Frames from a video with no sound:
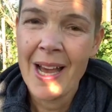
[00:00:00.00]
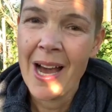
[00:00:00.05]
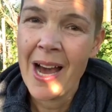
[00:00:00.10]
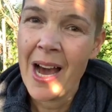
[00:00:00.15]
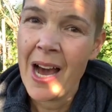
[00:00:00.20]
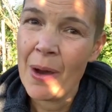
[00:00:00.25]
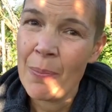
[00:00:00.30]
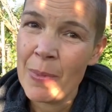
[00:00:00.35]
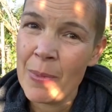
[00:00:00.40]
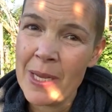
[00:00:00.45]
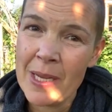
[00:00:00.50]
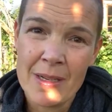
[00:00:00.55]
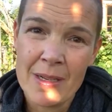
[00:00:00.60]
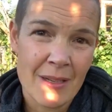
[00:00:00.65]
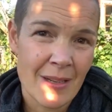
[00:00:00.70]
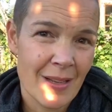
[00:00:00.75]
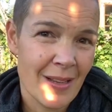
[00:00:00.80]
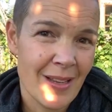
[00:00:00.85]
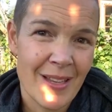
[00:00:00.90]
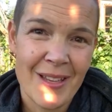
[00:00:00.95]
I mean,
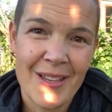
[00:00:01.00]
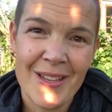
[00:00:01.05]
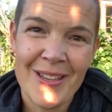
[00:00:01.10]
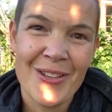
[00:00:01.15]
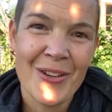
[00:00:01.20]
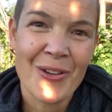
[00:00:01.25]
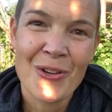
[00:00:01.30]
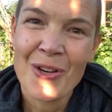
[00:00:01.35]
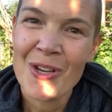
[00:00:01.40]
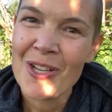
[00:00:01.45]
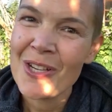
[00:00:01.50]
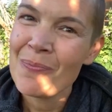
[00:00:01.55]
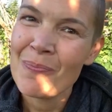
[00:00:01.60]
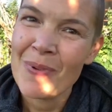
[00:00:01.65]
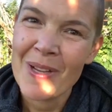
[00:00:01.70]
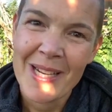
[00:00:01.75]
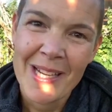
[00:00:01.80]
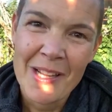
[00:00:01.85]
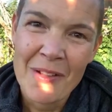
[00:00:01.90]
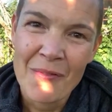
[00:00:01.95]
you couldn't
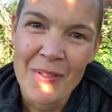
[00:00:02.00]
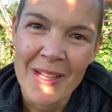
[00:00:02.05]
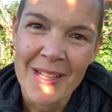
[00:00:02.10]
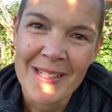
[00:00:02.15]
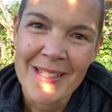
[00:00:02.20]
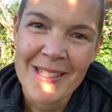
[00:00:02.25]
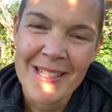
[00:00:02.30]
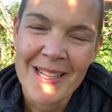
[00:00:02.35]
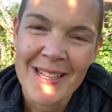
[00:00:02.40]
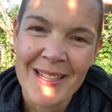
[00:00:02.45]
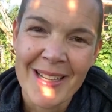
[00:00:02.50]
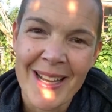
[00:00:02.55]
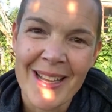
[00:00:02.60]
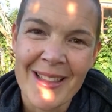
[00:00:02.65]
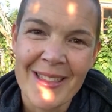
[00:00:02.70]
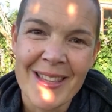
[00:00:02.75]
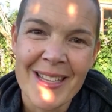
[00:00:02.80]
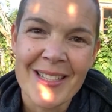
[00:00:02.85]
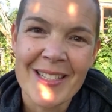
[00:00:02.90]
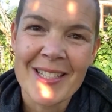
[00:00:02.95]
believe it.
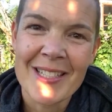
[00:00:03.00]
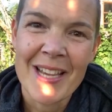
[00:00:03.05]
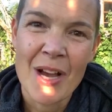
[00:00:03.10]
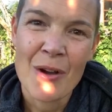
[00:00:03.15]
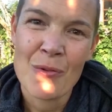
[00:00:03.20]
And this is how